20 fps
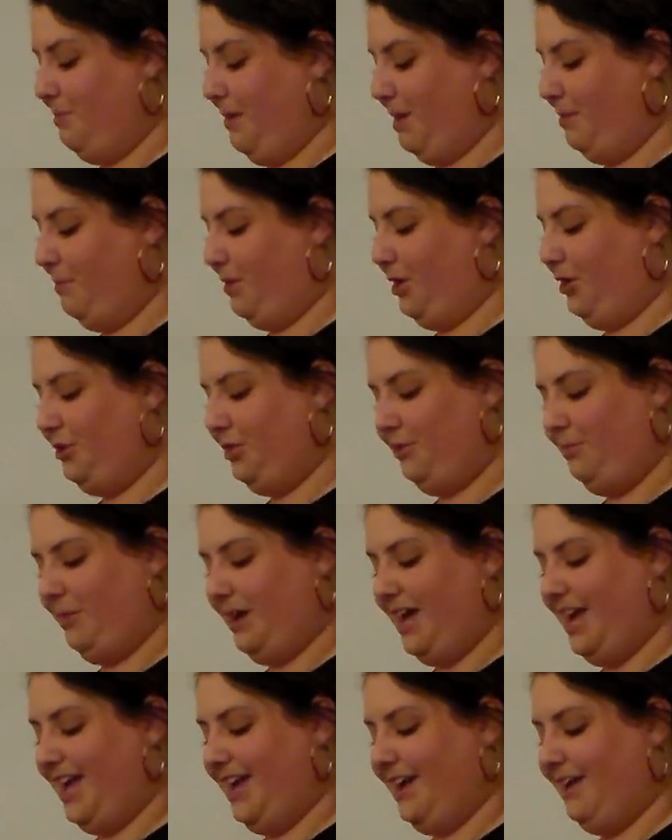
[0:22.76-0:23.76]
may walk the
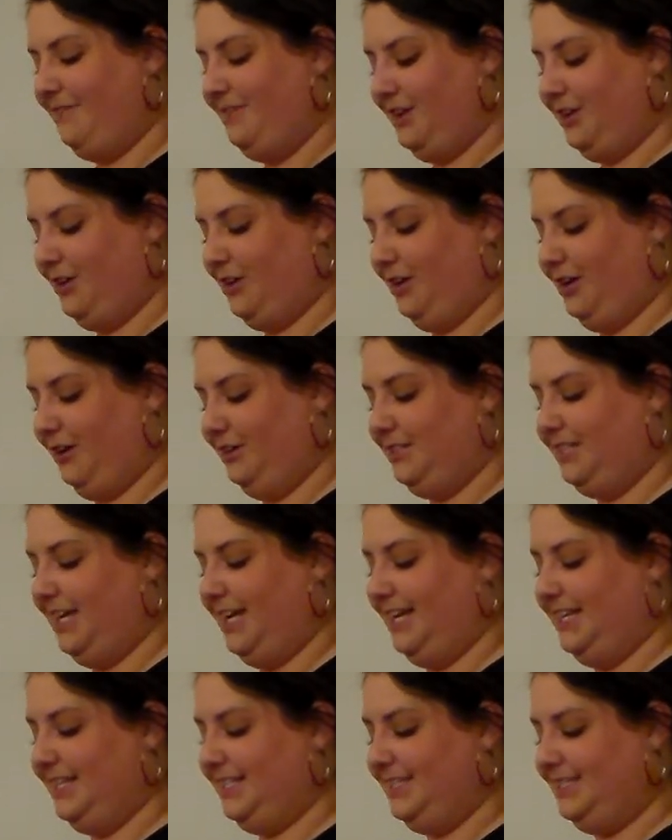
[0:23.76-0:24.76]
way of the cross
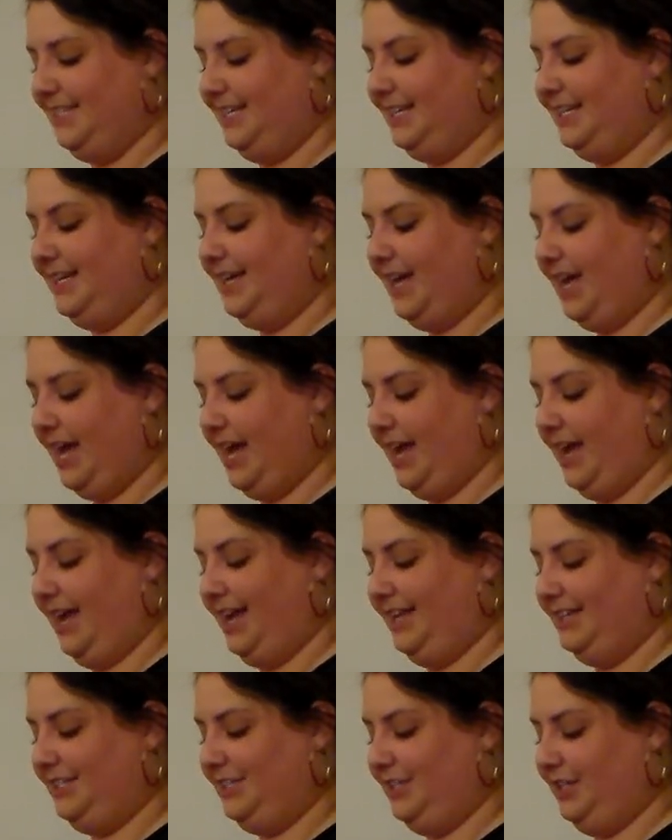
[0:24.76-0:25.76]
and extend a
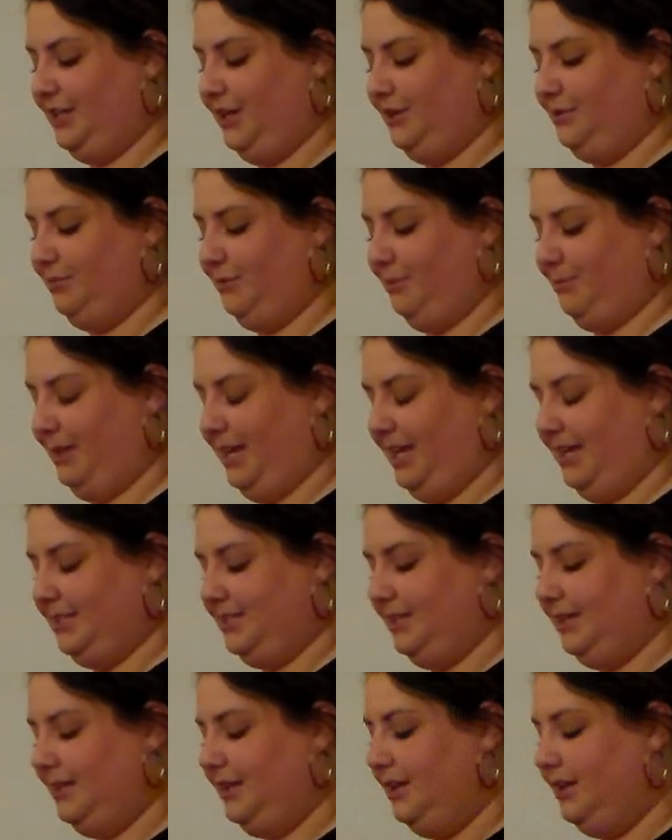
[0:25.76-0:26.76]
hand to those we
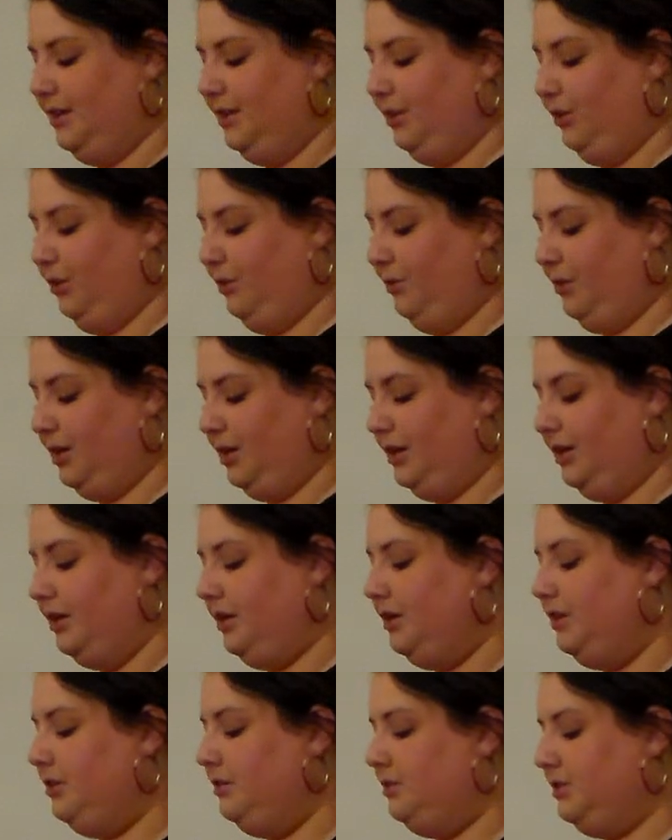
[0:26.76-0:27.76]
meet.
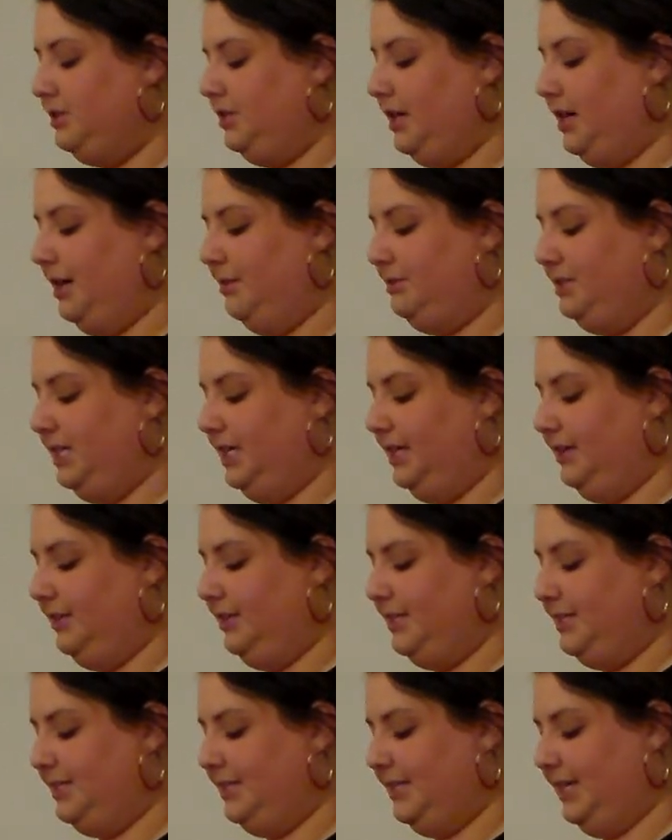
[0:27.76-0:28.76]
Lord, you stop to
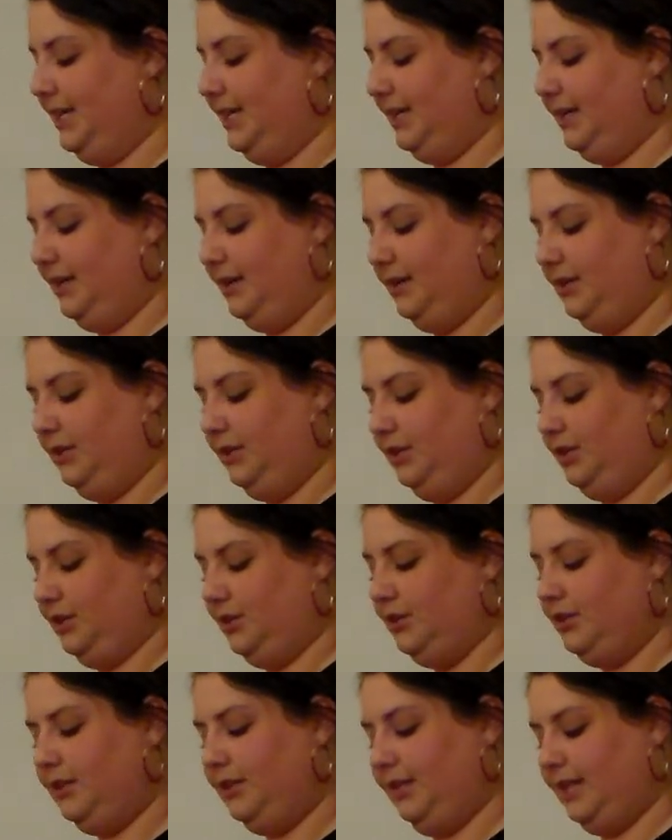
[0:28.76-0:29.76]
heal the sick
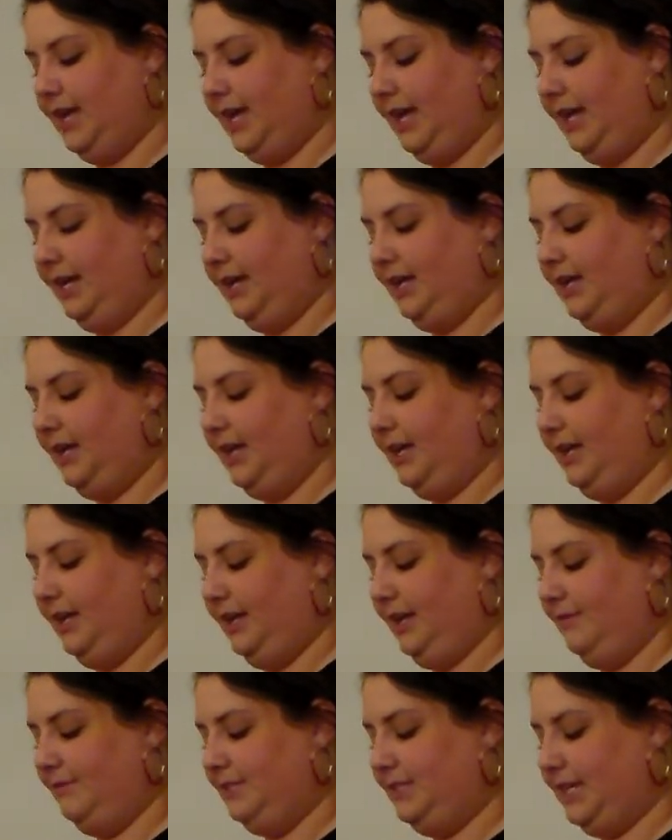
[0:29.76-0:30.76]
cure the lame,
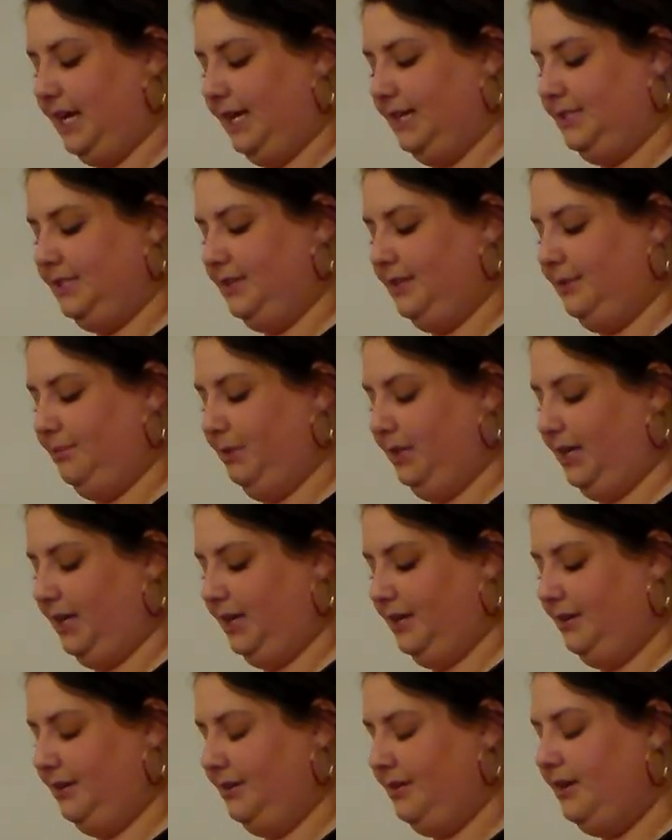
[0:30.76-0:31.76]
and give sight to the
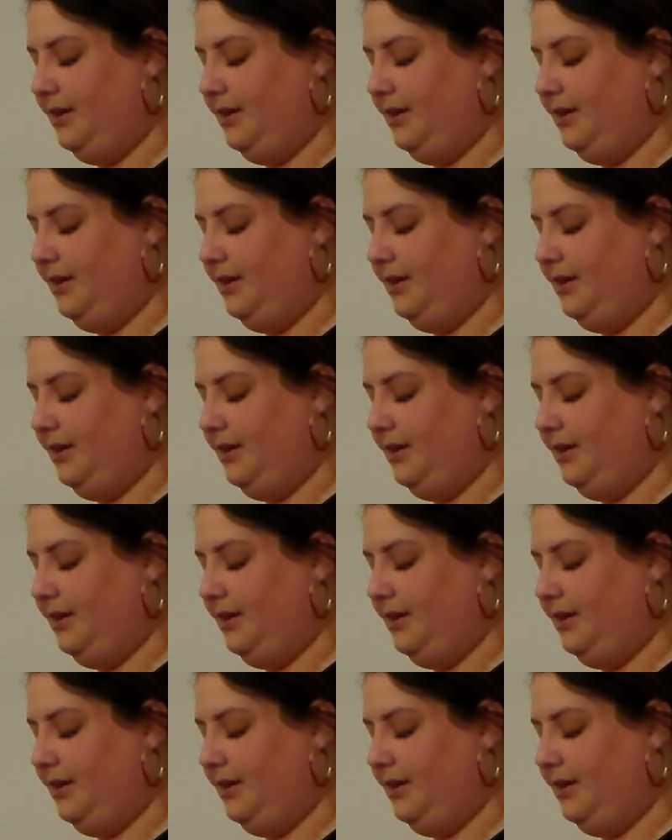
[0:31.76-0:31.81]
blind.